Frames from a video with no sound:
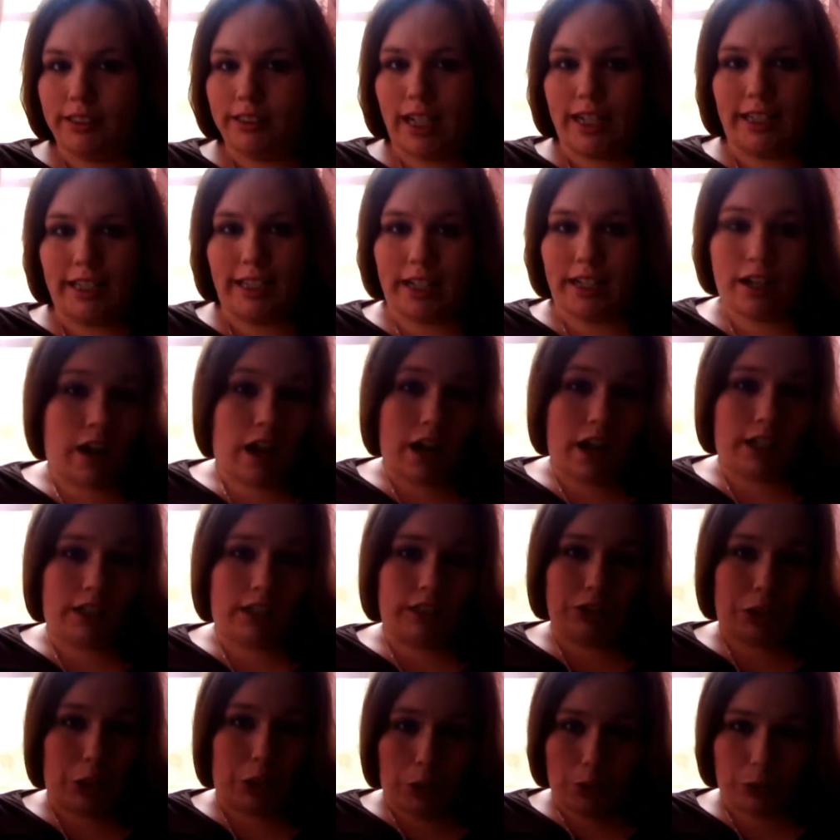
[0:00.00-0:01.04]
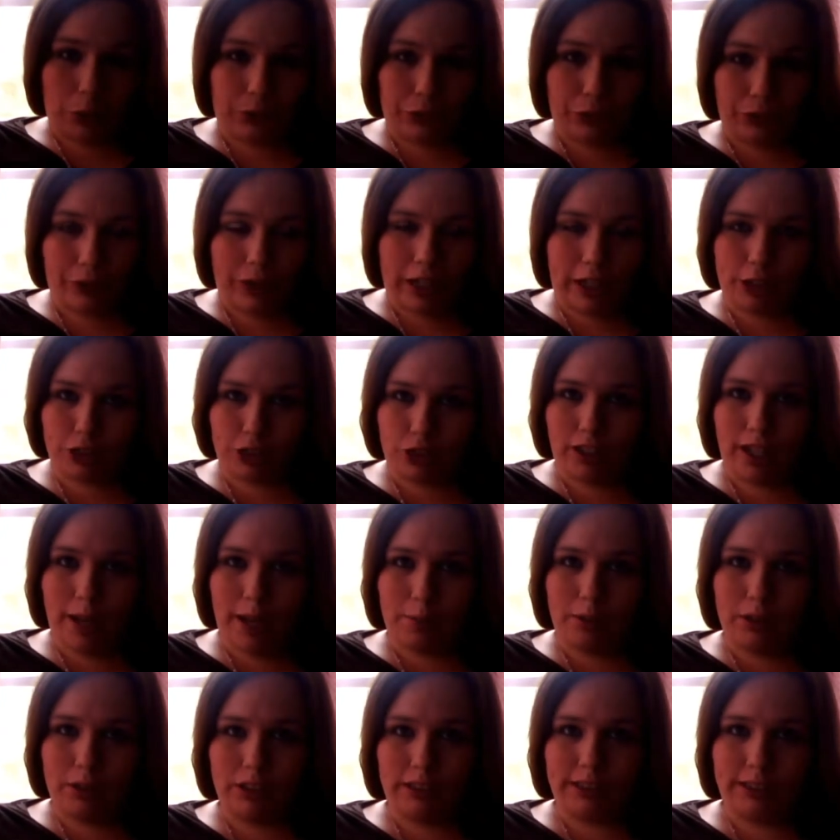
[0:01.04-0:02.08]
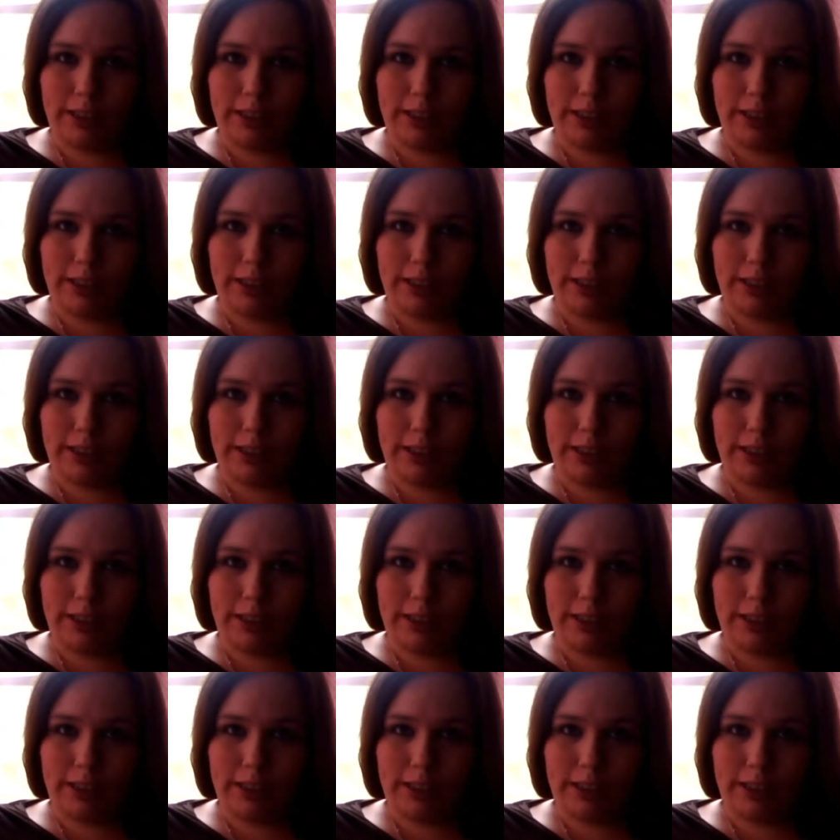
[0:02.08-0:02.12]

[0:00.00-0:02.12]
I did not go through natural labor.